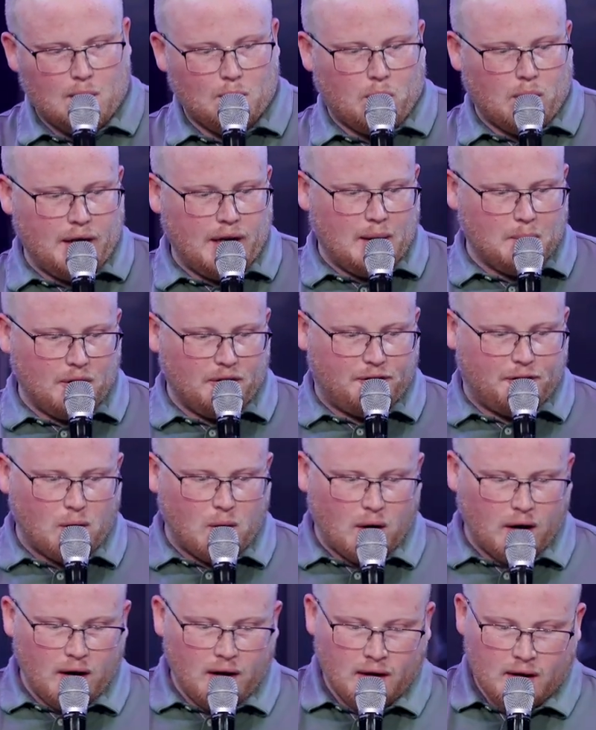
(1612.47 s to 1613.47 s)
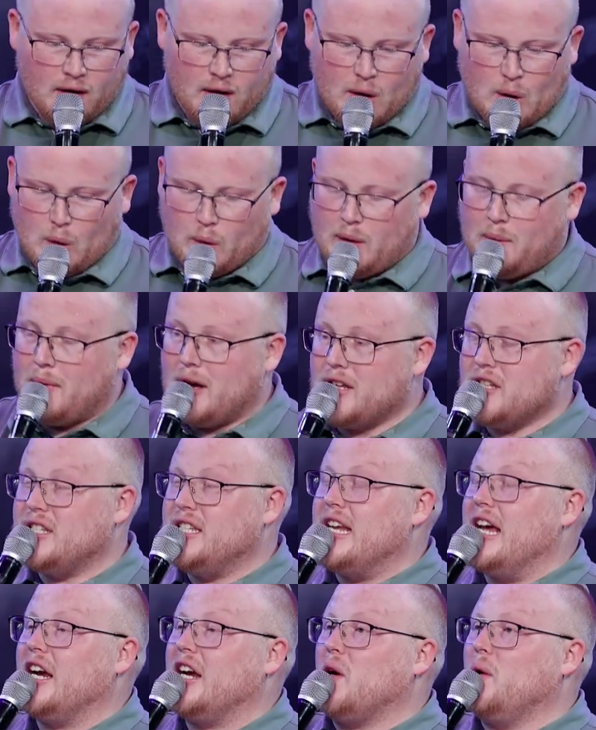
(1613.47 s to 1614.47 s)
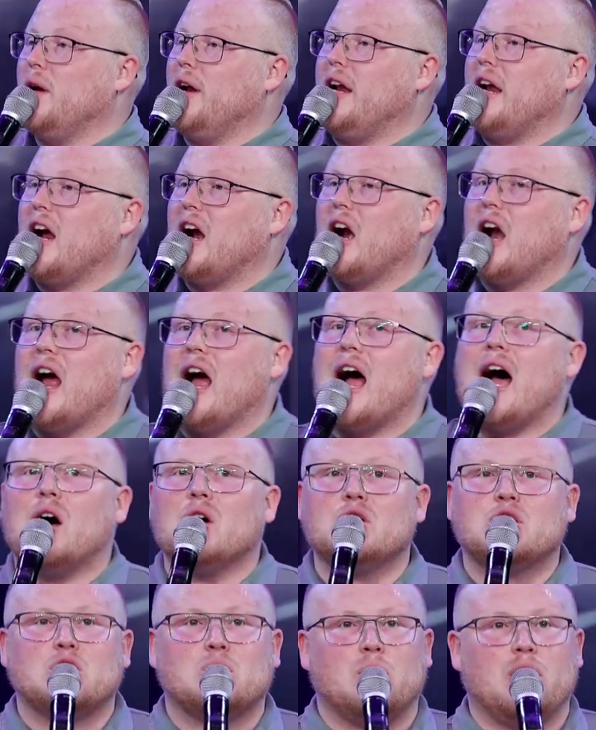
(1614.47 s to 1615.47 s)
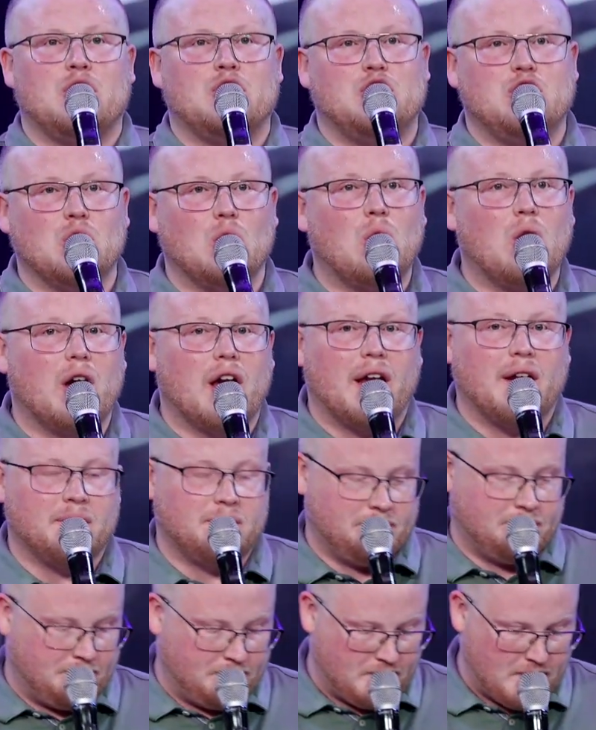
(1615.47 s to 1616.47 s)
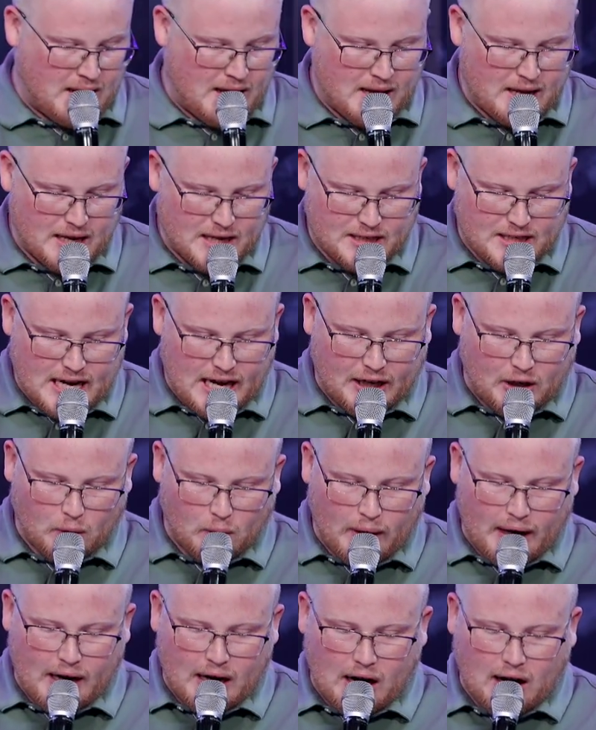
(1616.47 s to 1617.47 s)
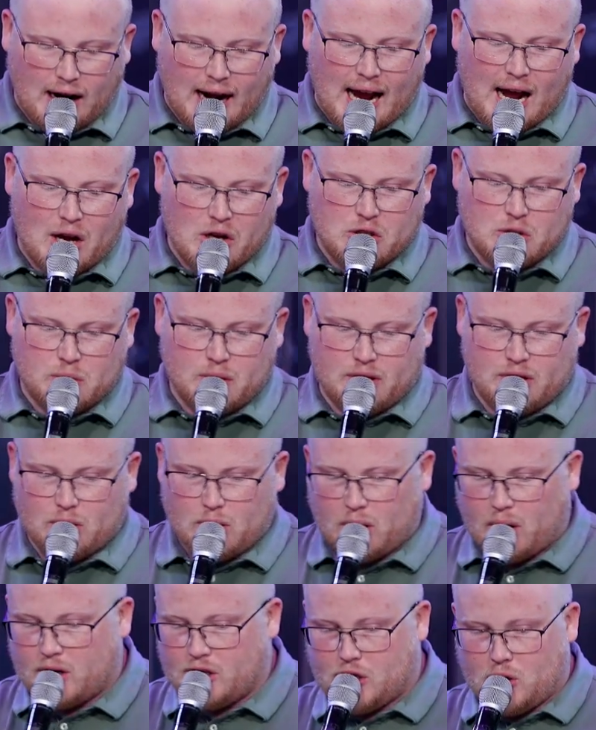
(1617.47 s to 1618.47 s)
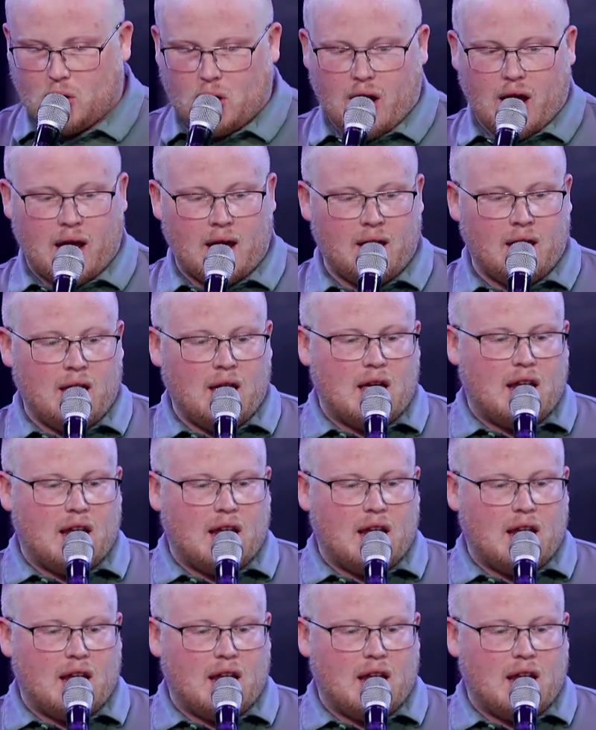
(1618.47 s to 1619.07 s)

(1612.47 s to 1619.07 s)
Point number four, we must decorate our house with joy. Decorate our house with joy.